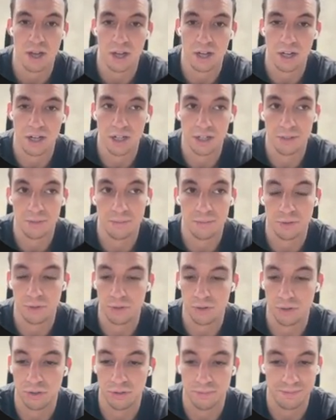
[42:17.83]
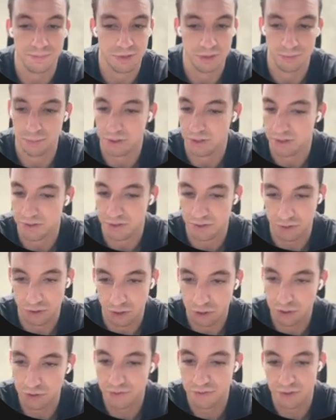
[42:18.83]
or to put this on
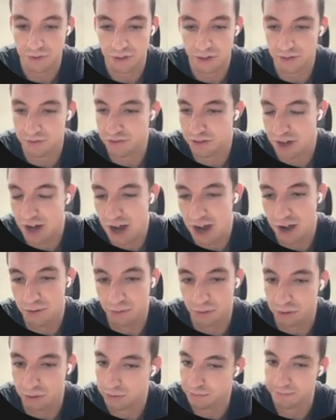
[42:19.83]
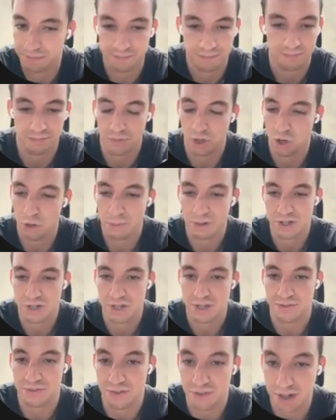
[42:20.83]
hold for now, or a whole bunch
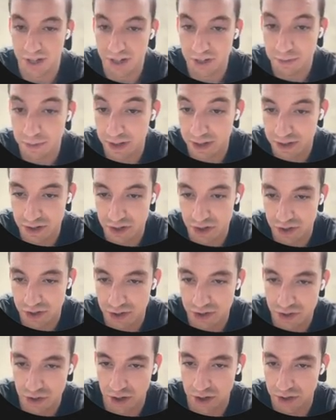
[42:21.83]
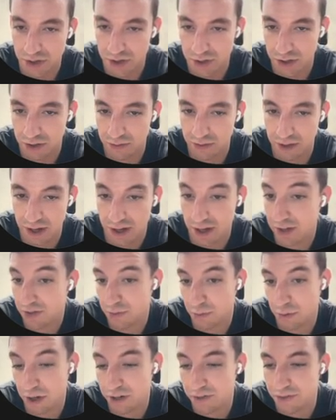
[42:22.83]
of different things. But this is just the structure that
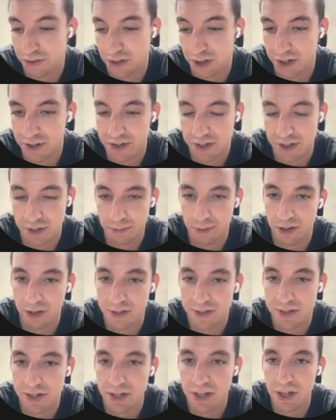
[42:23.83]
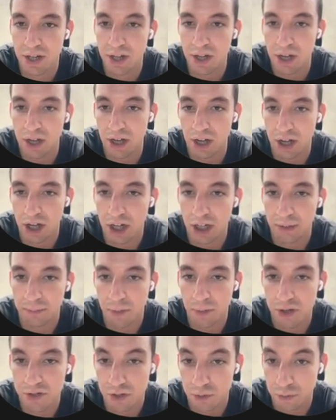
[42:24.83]
has worked for us in the past.
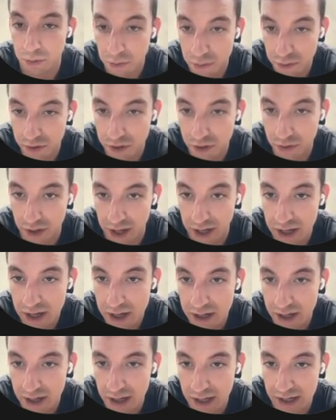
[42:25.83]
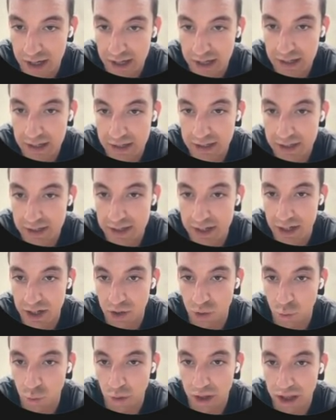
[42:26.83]
So what we would do here is
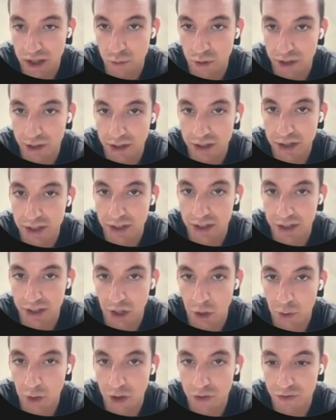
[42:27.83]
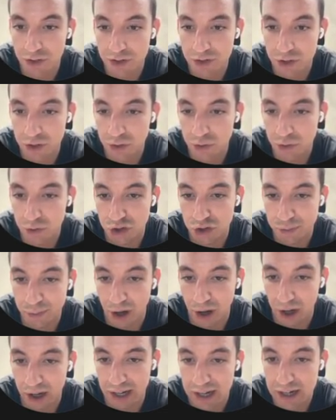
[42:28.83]
we would go over to
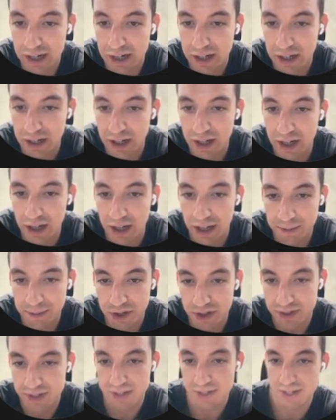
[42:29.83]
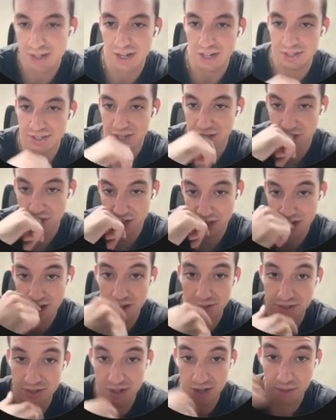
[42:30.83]
Smartlead. So this is the next section,
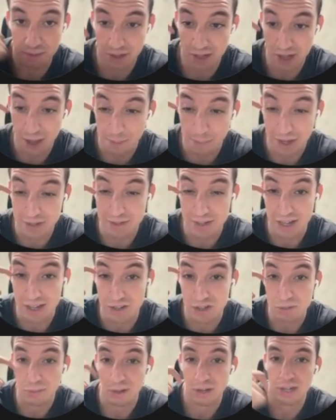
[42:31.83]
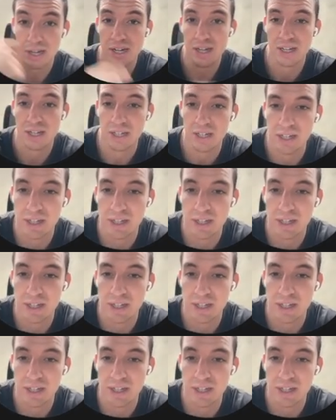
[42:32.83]
how to set up the campaigns in Smartlead.